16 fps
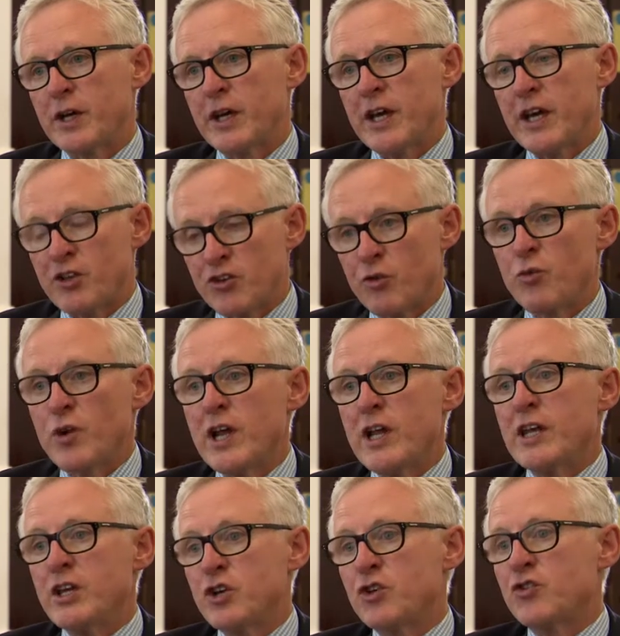It's a really
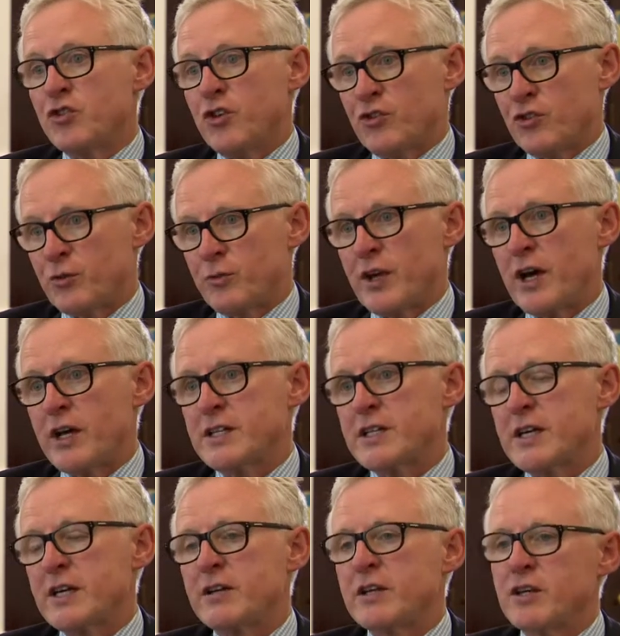good system, the
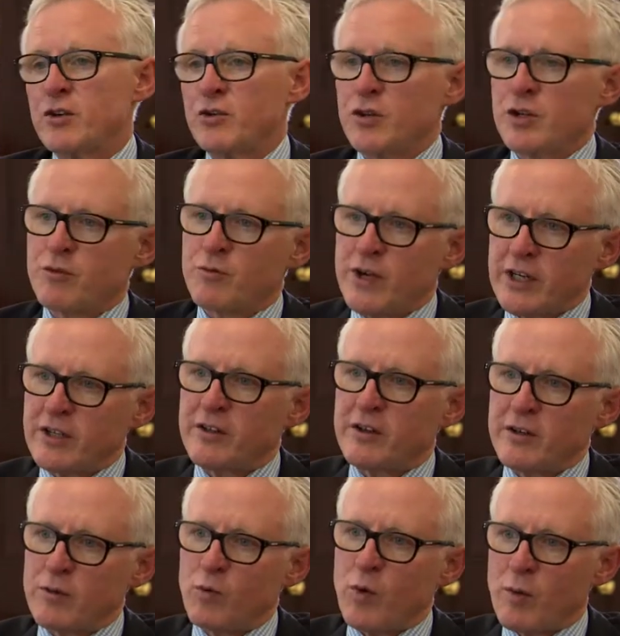idea that you can ring
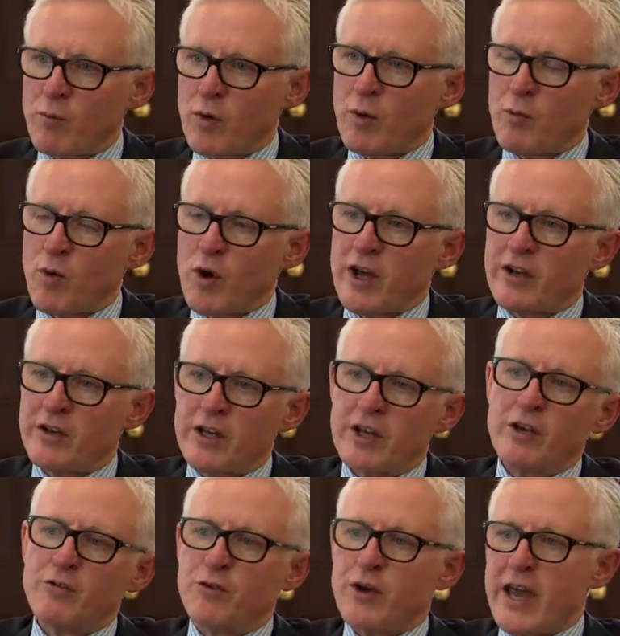111
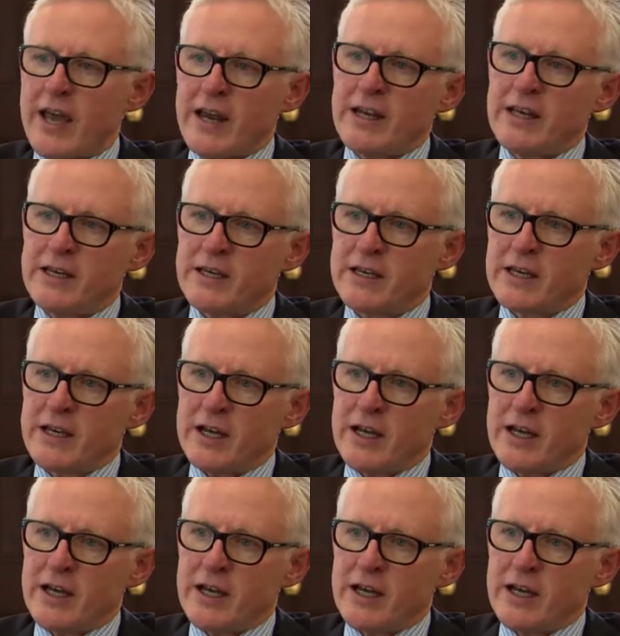for any